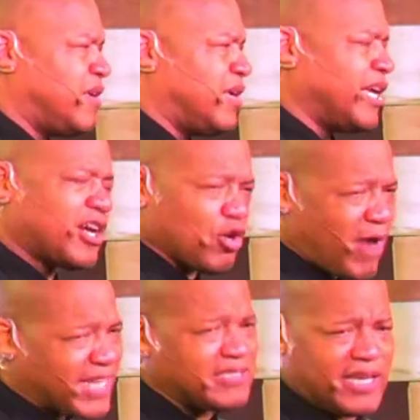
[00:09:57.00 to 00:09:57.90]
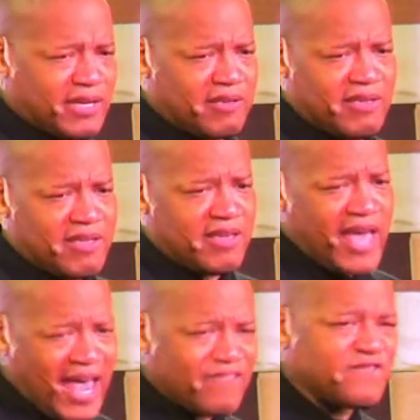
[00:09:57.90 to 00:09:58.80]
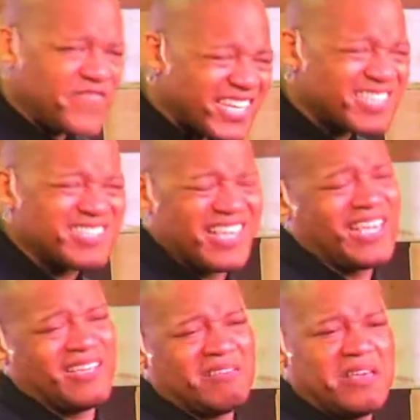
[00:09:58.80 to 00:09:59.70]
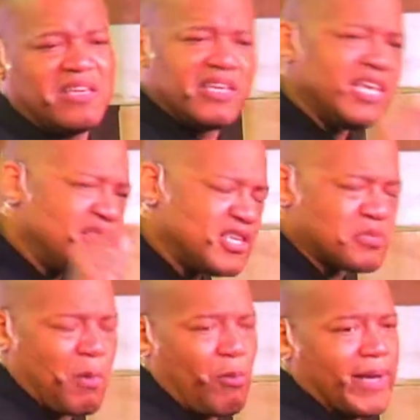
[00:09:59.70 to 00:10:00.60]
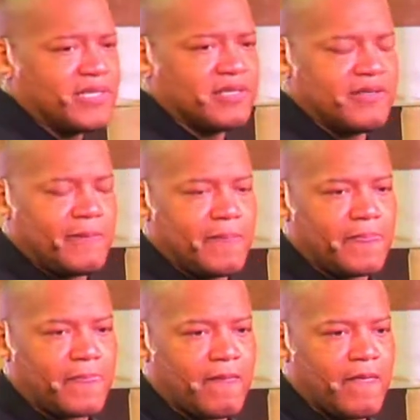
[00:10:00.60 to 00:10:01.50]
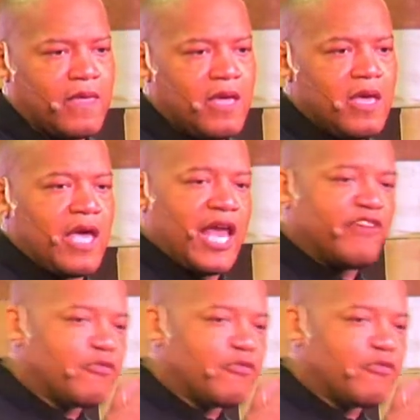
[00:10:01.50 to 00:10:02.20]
and correcting and fixing in this moment. And if